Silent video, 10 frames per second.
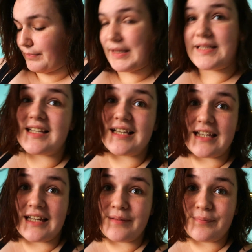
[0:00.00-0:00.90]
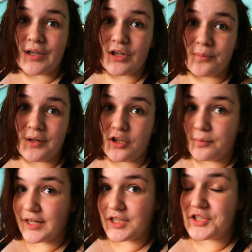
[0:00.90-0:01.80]
basically allow me to go
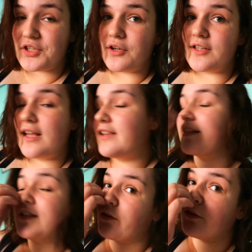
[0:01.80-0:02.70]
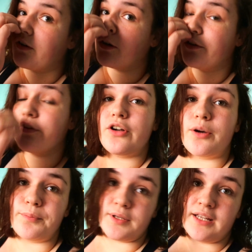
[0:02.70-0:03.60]
back to school. And this other
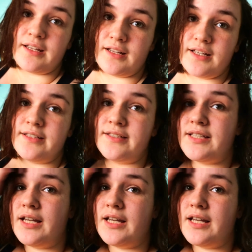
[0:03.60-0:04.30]
company is,